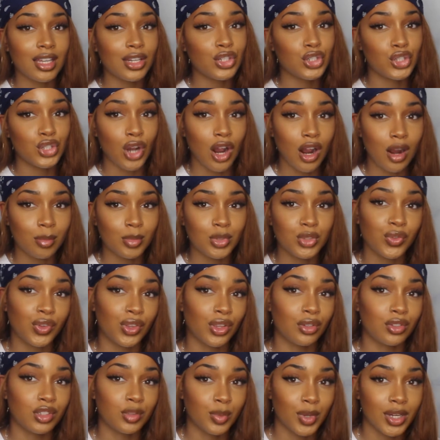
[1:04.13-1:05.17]
and charms for
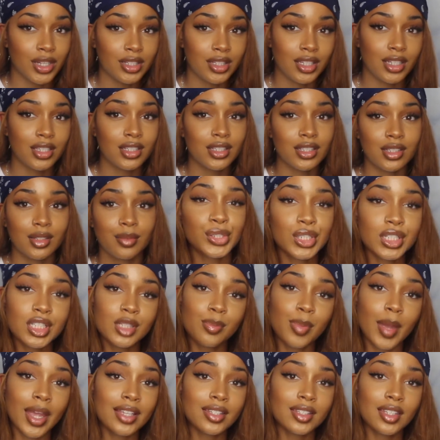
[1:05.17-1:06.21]
those bracelets. She's
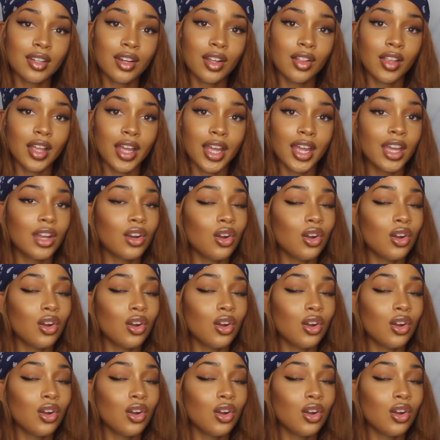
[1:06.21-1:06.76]
based in LA,